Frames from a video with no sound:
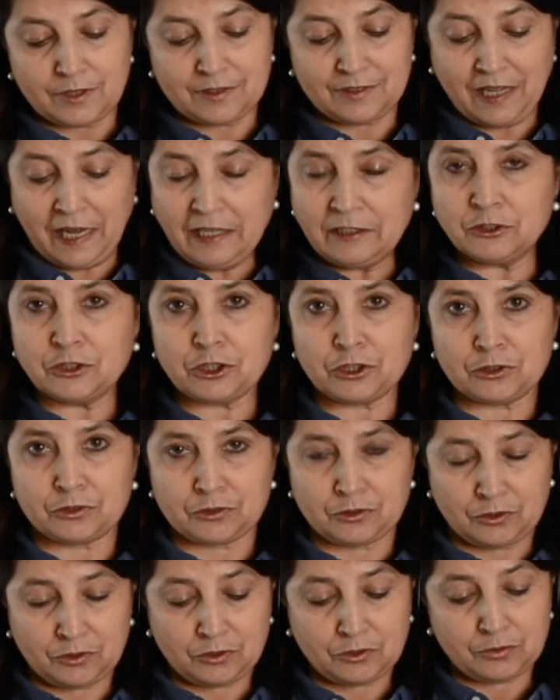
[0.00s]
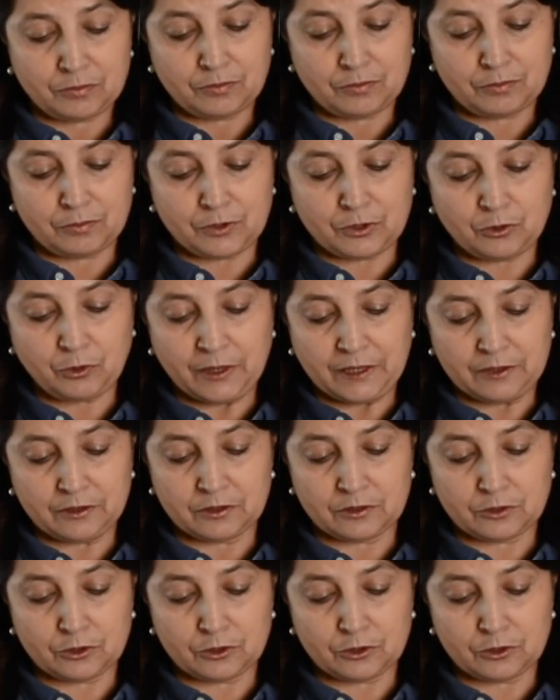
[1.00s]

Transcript: tension between